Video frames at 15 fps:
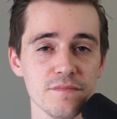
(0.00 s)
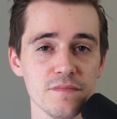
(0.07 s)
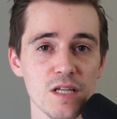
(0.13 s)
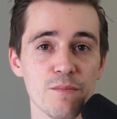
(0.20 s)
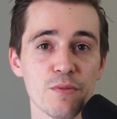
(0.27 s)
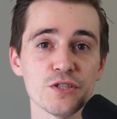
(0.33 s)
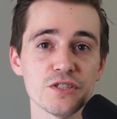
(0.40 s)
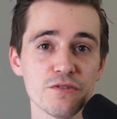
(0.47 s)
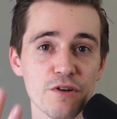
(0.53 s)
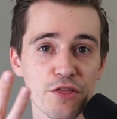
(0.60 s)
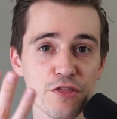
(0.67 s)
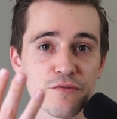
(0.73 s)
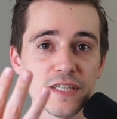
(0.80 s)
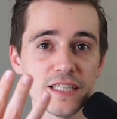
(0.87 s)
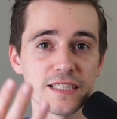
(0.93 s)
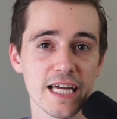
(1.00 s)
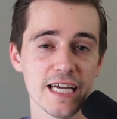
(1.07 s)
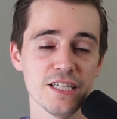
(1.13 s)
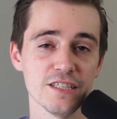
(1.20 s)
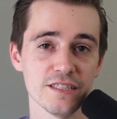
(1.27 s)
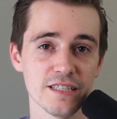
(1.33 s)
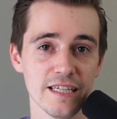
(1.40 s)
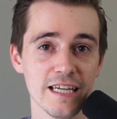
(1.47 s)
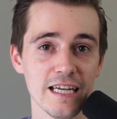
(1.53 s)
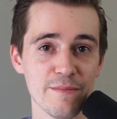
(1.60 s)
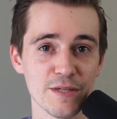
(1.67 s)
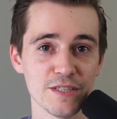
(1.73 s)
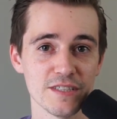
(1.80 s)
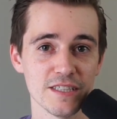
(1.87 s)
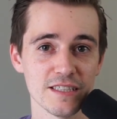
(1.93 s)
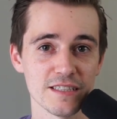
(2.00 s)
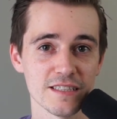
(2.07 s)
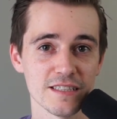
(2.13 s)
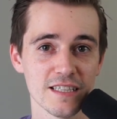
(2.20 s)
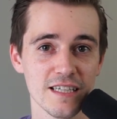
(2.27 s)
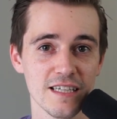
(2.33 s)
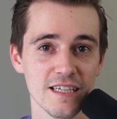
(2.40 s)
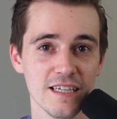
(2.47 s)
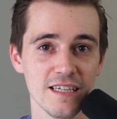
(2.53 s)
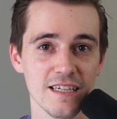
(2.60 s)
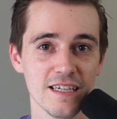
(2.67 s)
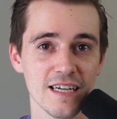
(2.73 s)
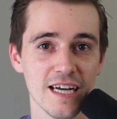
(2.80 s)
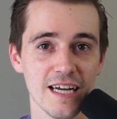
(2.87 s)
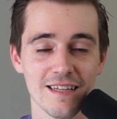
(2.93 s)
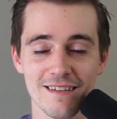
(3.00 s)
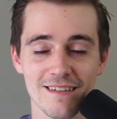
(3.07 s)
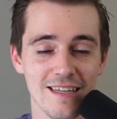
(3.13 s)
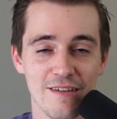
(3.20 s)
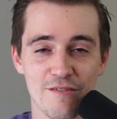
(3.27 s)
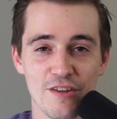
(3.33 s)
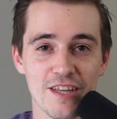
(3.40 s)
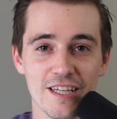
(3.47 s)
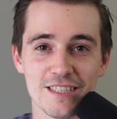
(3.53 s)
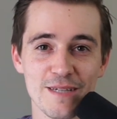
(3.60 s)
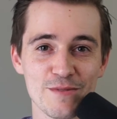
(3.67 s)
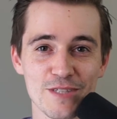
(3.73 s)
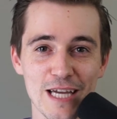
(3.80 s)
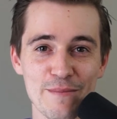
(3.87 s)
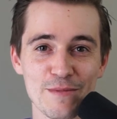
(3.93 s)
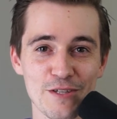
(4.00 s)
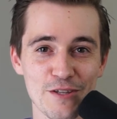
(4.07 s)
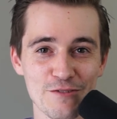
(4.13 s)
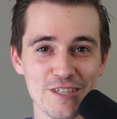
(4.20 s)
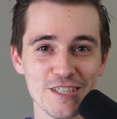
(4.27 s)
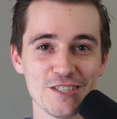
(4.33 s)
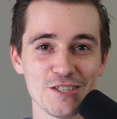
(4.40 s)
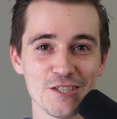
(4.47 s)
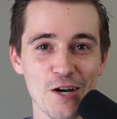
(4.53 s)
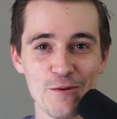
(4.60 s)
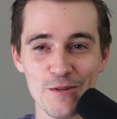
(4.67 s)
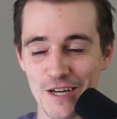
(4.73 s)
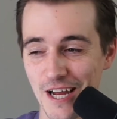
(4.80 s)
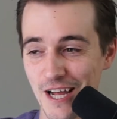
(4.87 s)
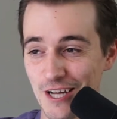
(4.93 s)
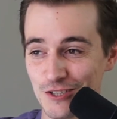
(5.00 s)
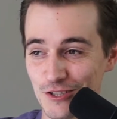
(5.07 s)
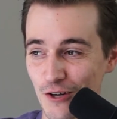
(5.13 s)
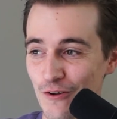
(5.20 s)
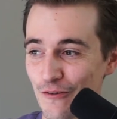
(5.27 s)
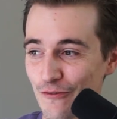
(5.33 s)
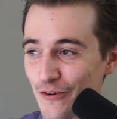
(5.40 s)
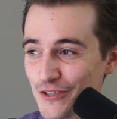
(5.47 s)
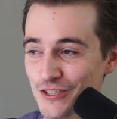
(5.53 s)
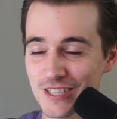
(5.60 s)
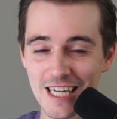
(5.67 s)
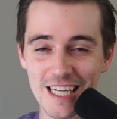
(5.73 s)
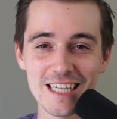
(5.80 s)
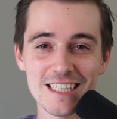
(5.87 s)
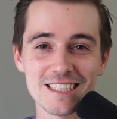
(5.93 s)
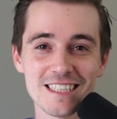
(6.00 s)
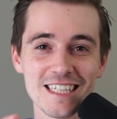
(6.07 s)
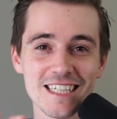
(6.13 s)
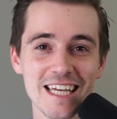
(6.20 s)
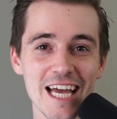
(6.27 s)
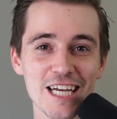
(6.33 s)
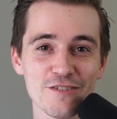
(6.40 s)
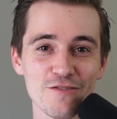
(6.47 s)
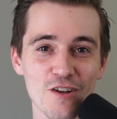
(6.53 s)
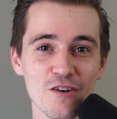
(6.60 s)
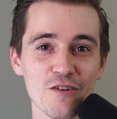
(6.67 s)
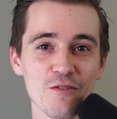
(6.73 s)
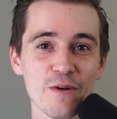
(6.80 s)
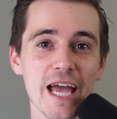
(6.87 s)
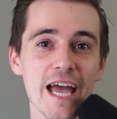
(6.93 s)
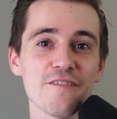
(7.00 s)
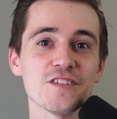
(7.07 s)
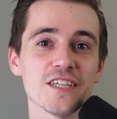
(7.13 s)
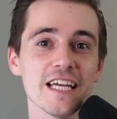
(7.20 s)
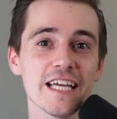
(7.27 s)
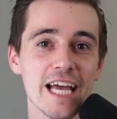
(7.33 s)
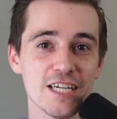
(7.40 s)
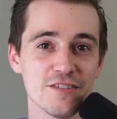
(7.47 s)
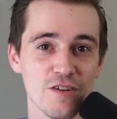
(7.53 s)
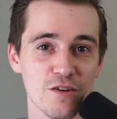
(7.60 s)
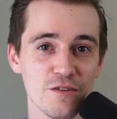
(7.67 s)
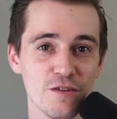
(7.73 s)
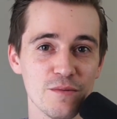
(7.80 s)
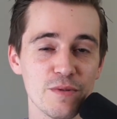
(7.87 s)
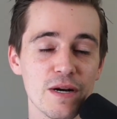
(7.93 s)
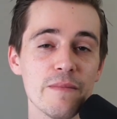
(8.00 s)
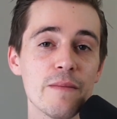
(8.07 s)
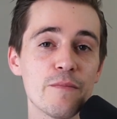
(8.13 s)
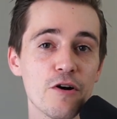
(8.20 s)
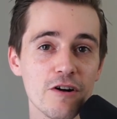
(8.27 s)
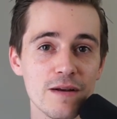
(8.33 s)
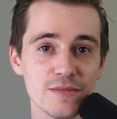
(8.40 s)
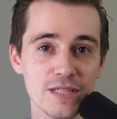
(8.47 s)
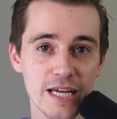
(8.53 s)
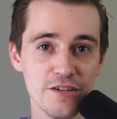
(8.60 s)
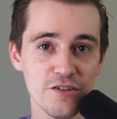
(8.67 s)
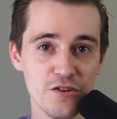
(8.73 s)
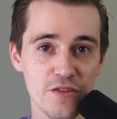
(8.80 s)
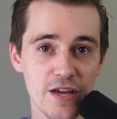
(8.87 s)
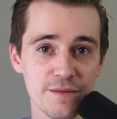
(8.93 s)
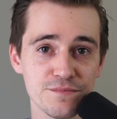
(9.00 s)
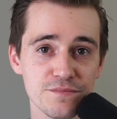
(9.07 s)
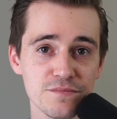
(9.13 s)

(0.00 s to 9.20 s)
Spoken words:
Because there are 3 stages in any business. Everything seems to come into 3s. Just go with it. So first thing is cash flow. We have to get cash flow. Premium programs allow you to do that.